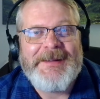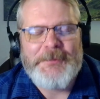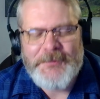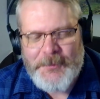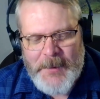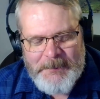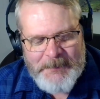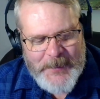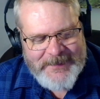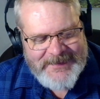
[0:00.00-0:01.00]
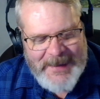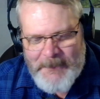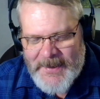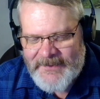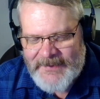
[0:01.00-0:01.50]
So when
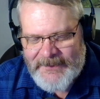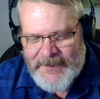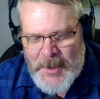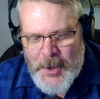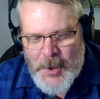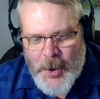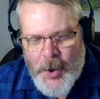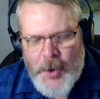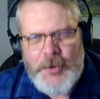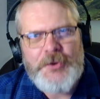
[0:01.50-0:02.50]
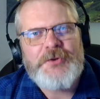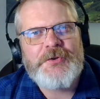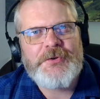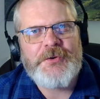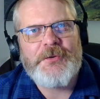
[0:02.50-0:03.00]
somebody says, oh, you
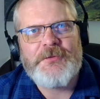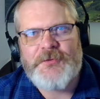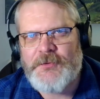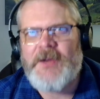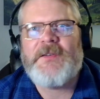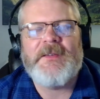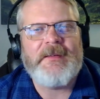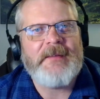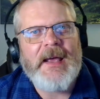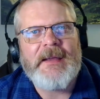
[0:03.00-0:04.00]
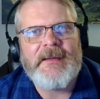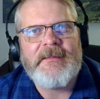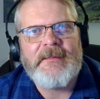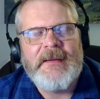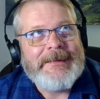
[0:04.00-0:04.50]
should trust the
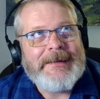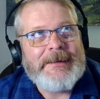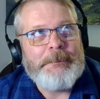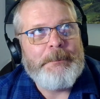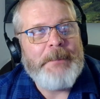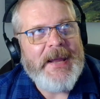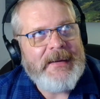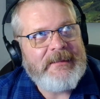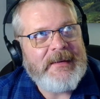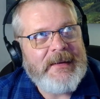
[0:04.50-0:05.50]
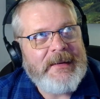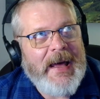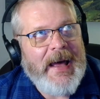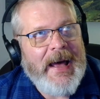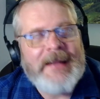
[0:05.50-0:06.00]
science, they're basically
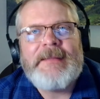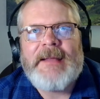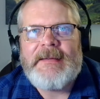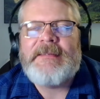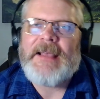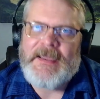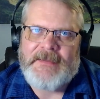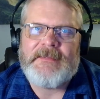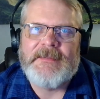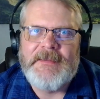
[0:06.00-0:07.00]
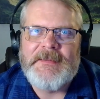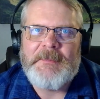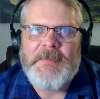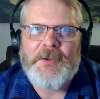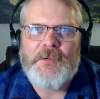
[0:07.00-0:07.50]
anti-science
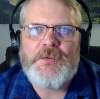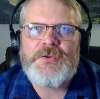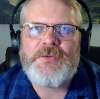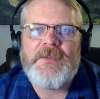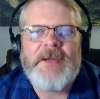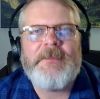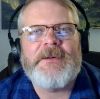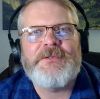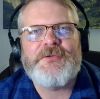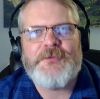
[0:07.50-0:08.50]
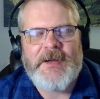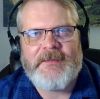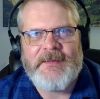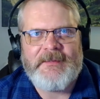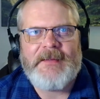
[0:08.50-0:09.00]
because you should never trust
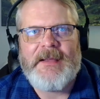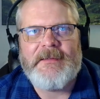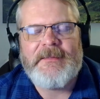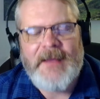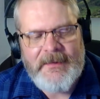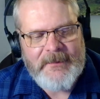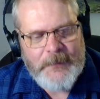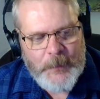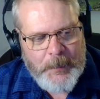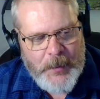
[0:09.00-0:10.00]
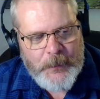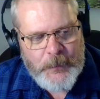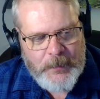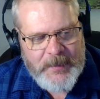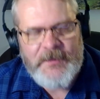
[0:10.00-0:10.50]
the science. Science is supposed to be